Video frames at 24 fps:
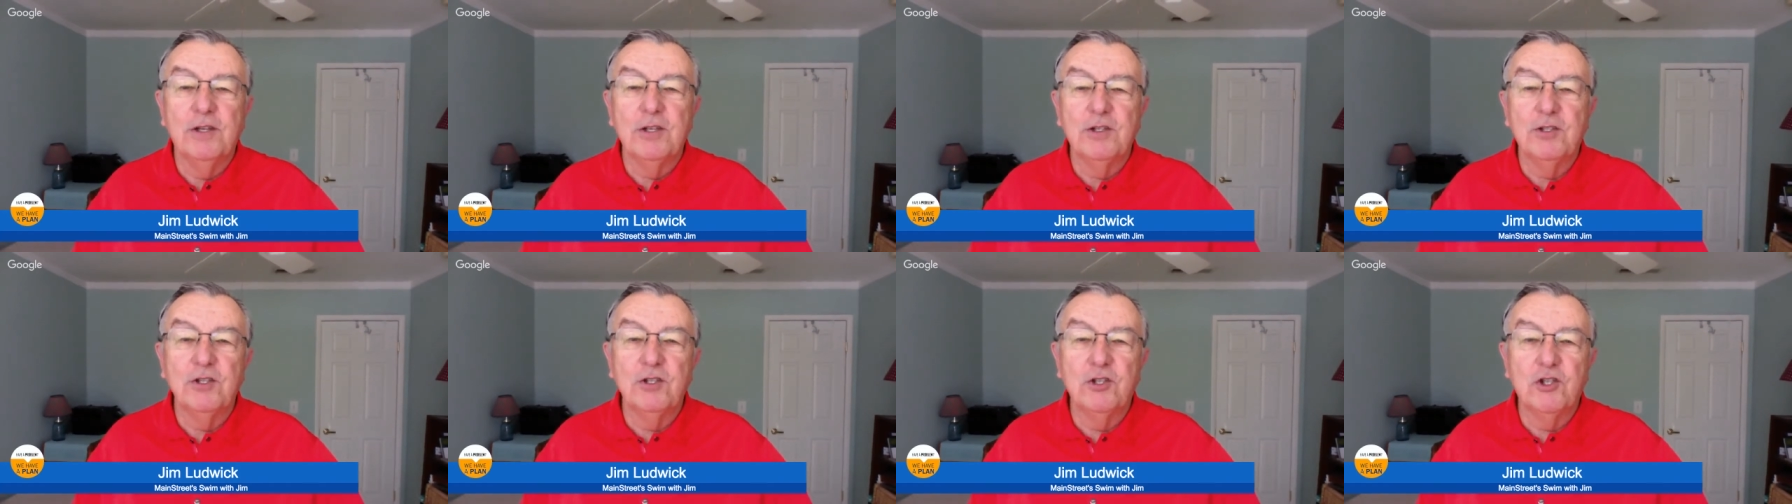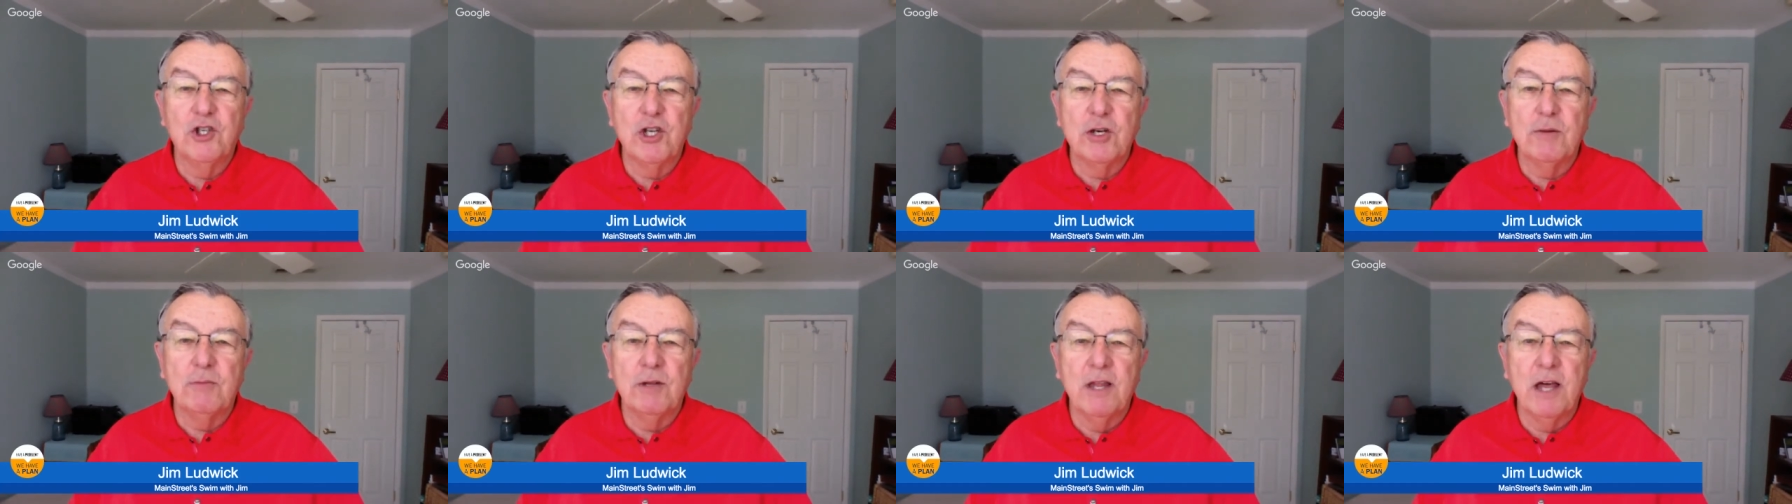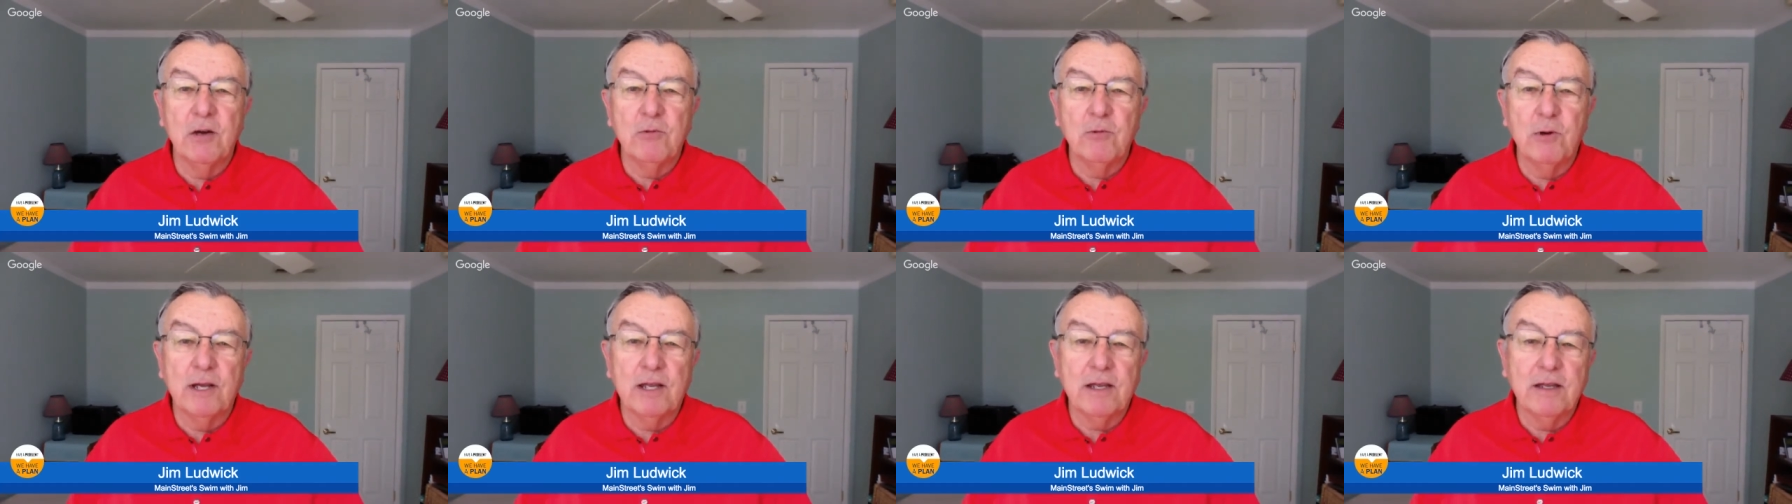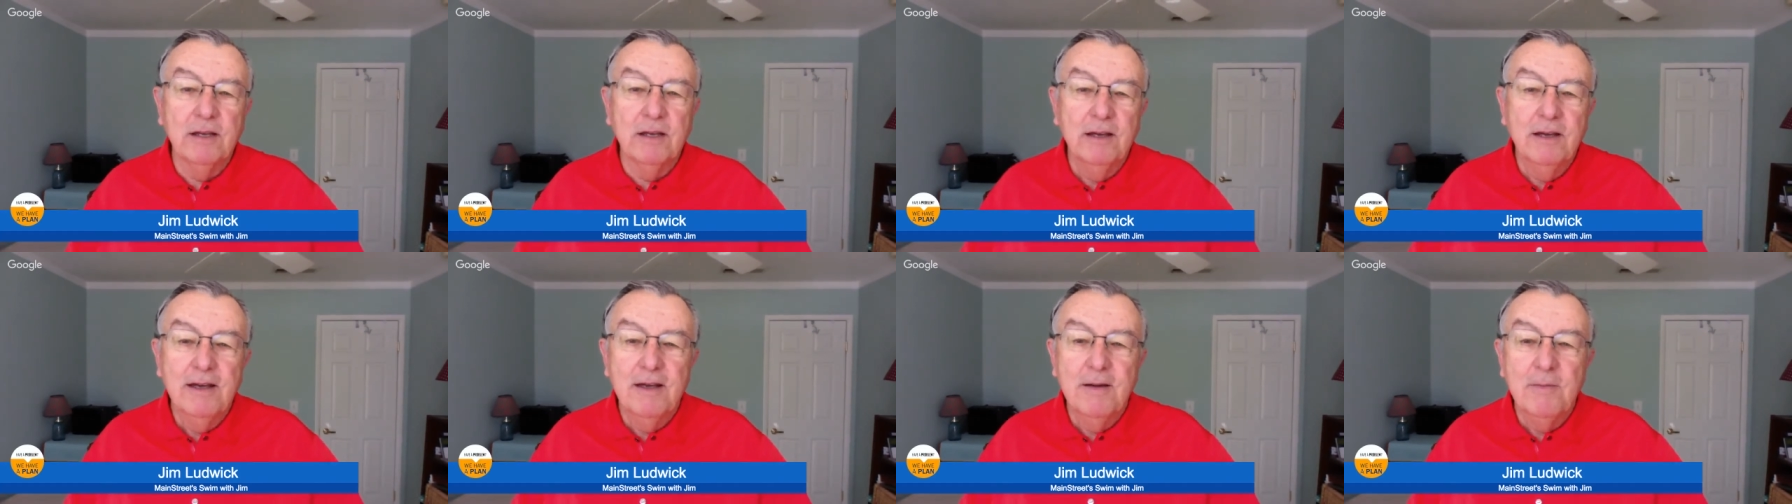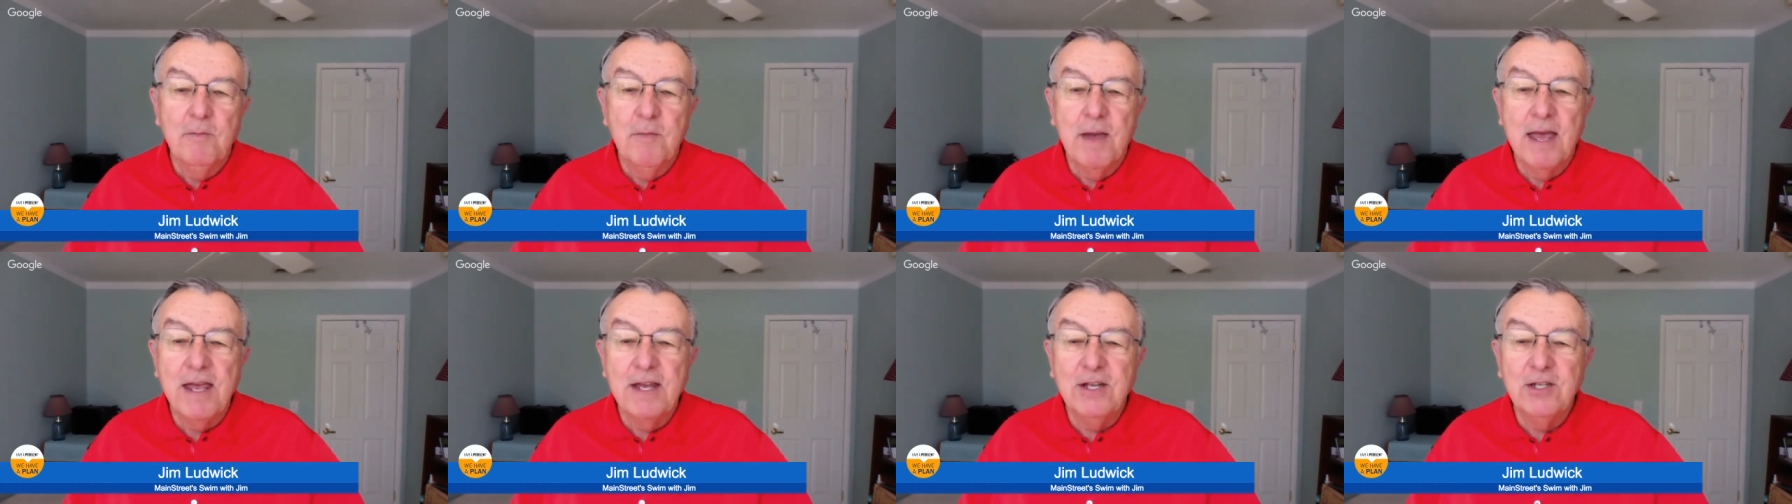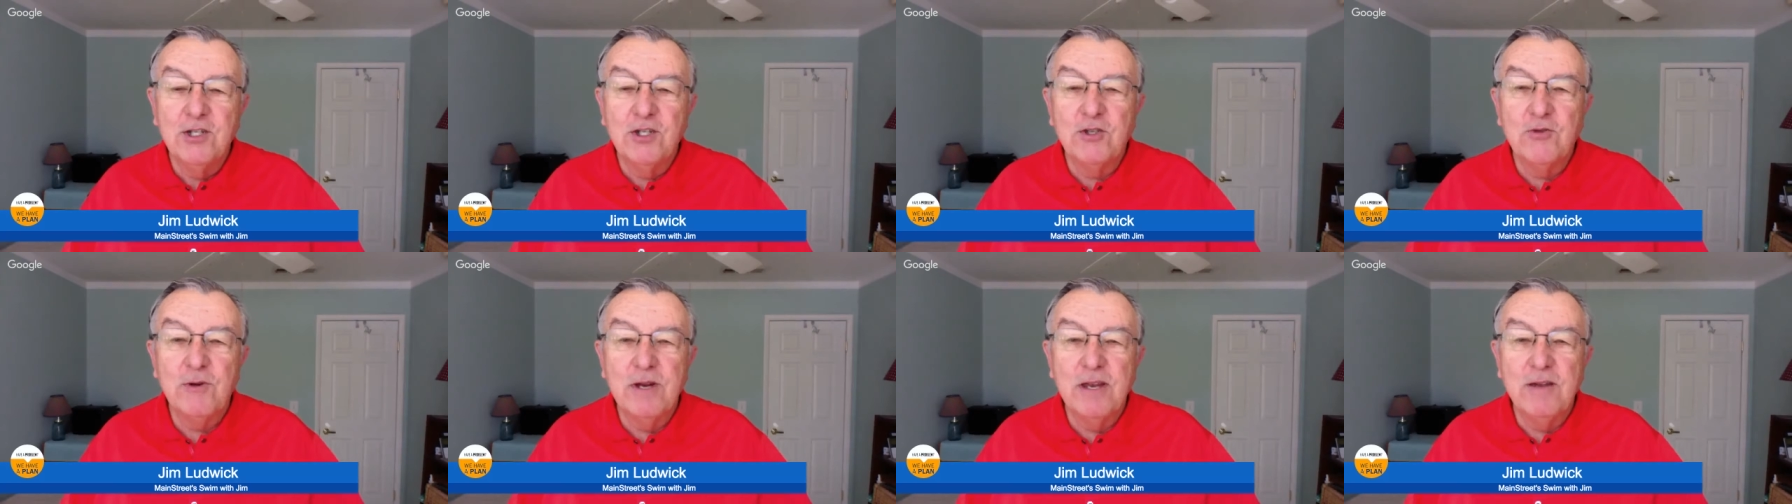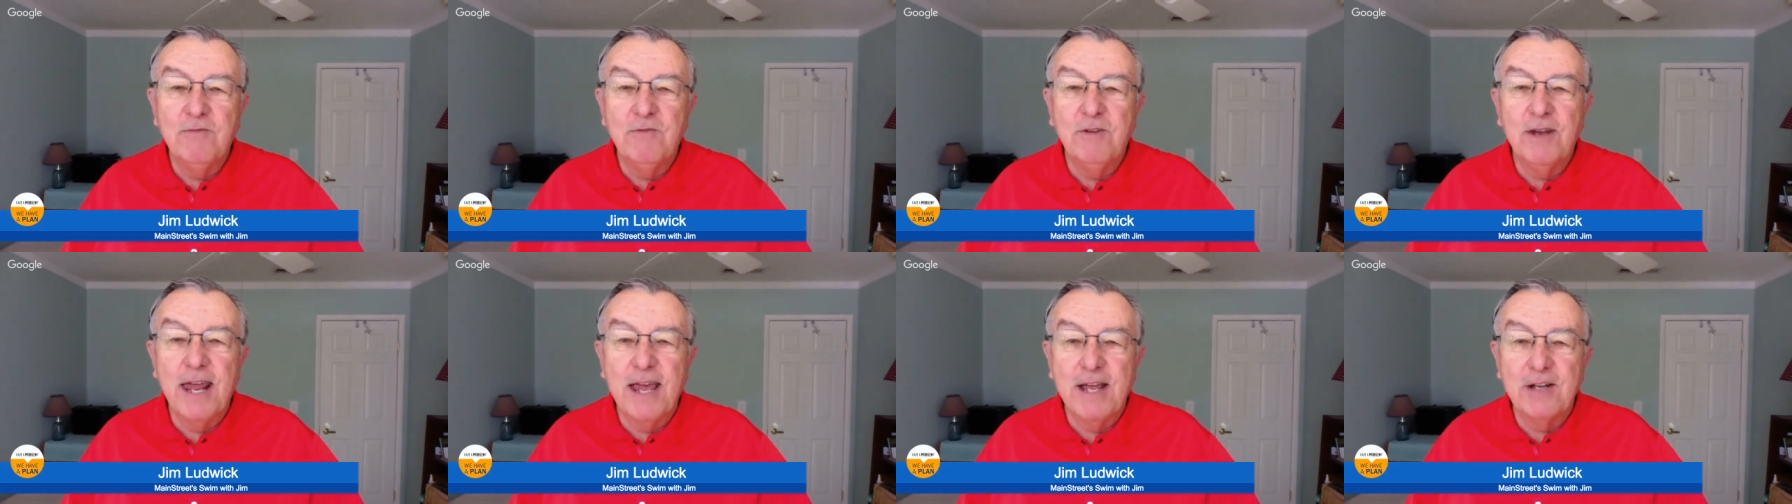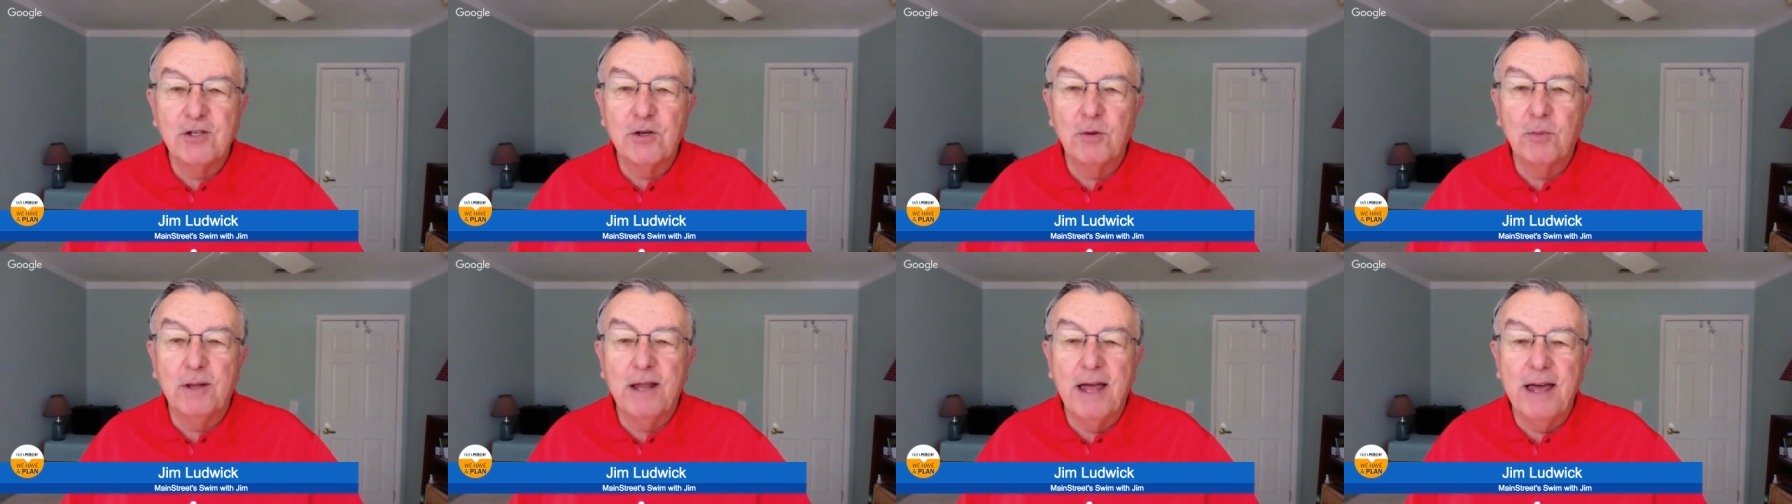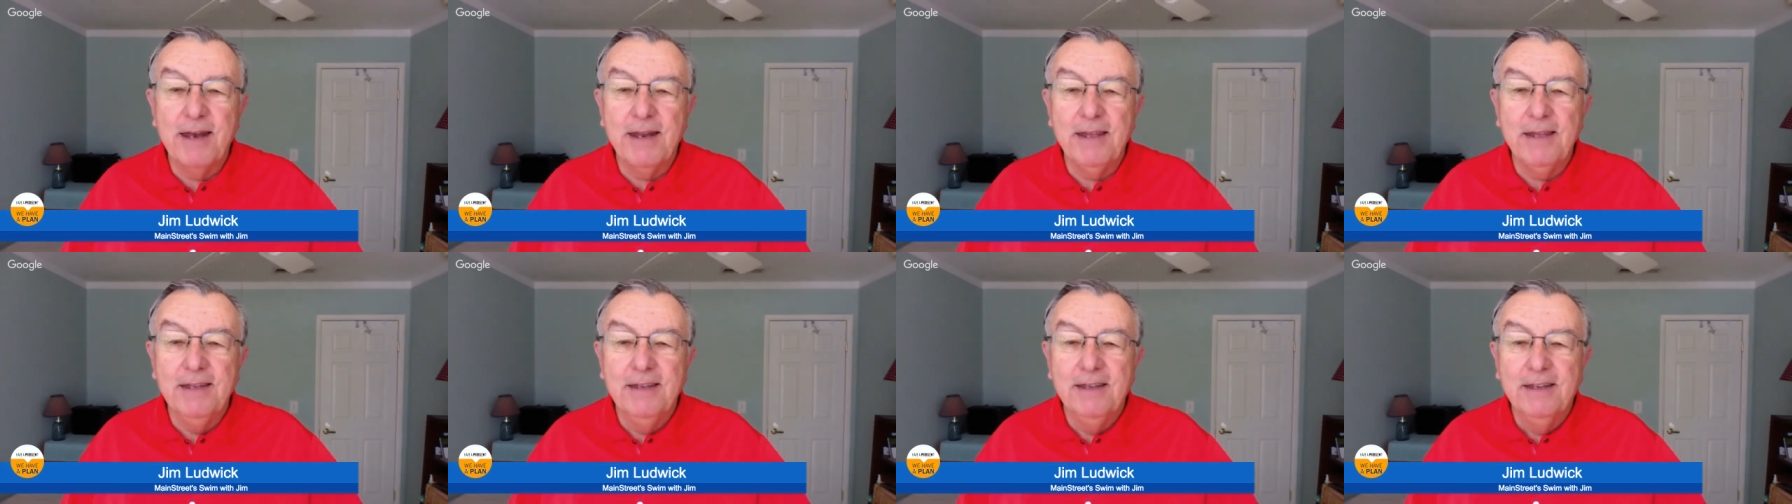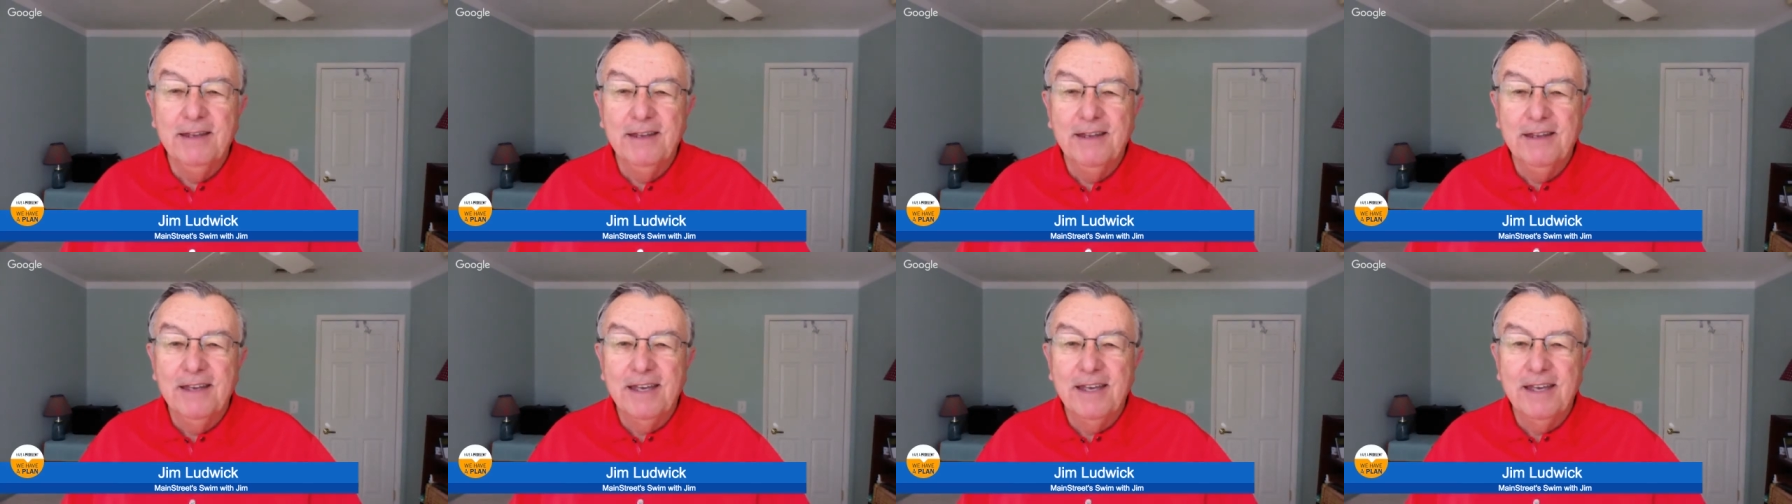This is Jim Ludwig, Main Street Financial Planning,